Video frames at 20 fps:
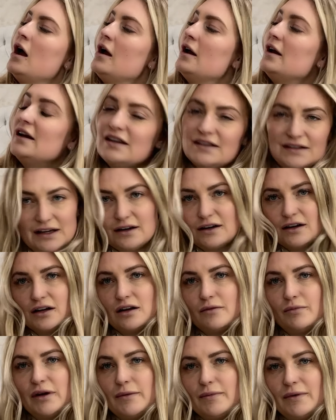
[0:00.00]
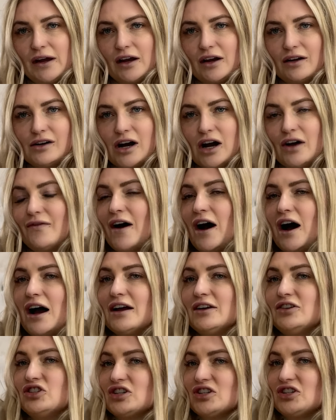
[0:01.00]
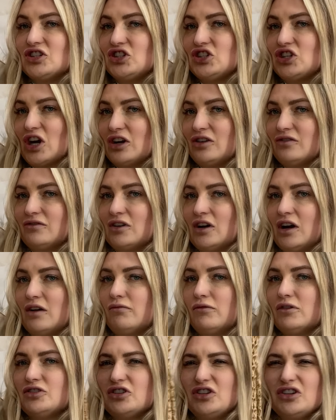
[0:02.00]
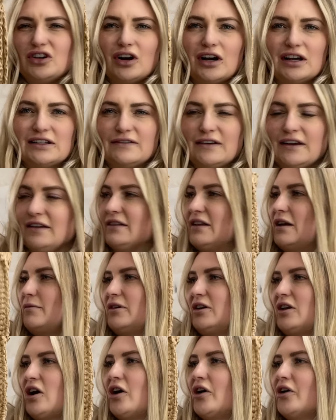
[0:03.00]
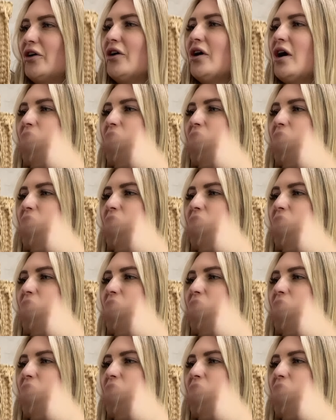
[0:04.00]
is it going to be big enough i just don't know what do you guys think let me know